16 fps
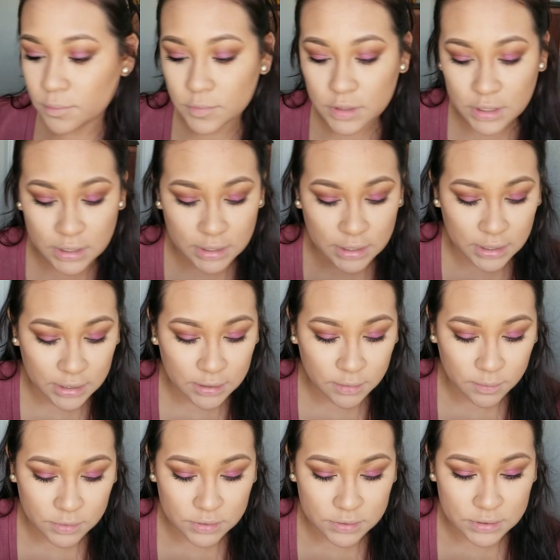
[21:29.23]
going to end up
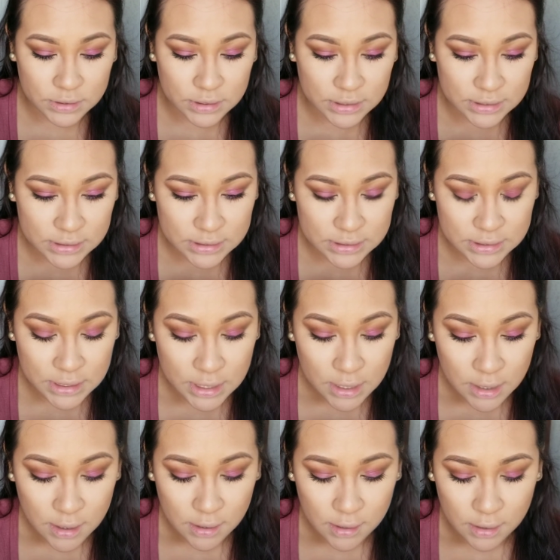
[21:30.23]
using this
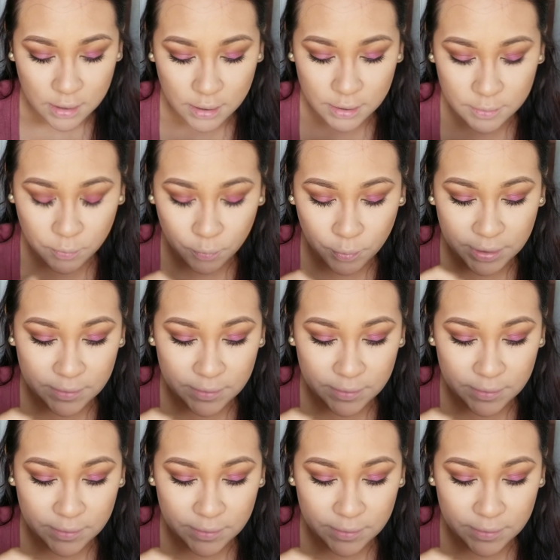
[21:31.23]
Wet